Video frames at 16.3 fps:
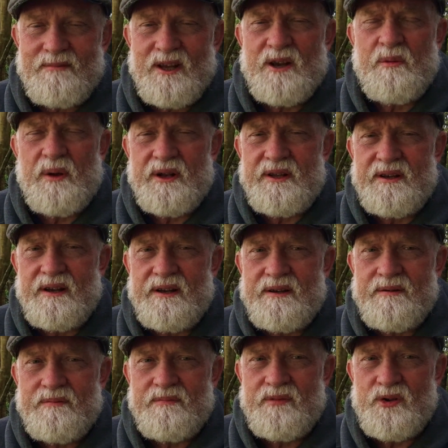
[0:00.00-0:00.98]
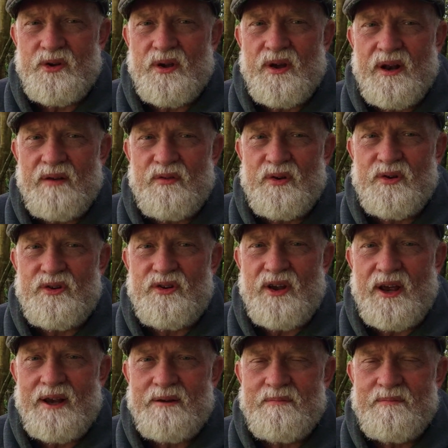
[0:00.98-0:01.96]
Think about that. You're going to have a good
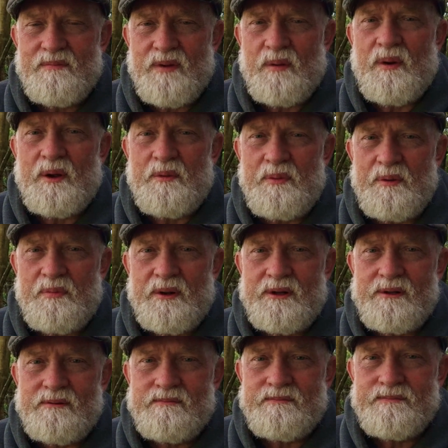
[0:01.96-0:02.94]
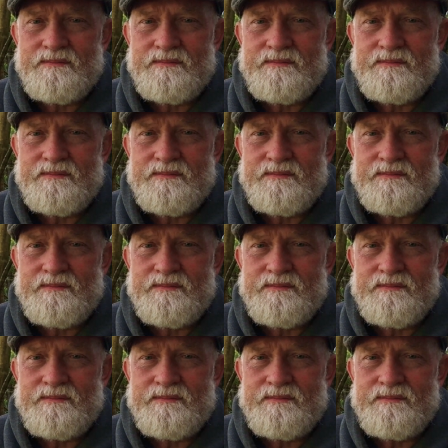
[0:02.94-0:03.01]
day. Bye-bye, people.